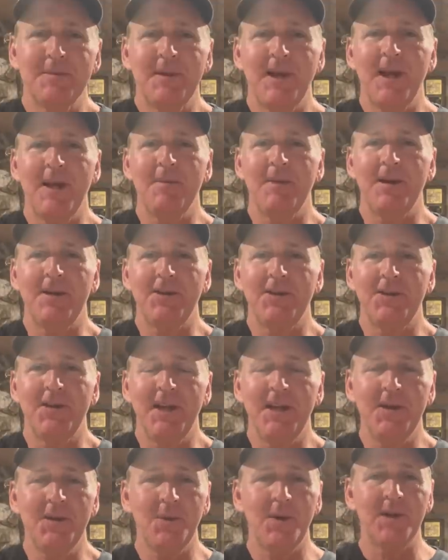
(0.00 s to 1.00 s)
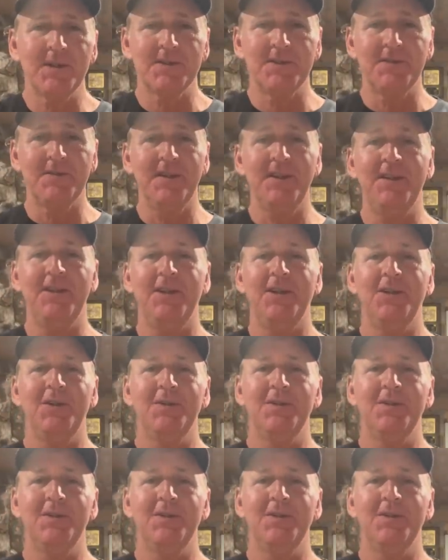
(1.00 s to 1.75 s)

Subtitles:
time out of your day to watch the video.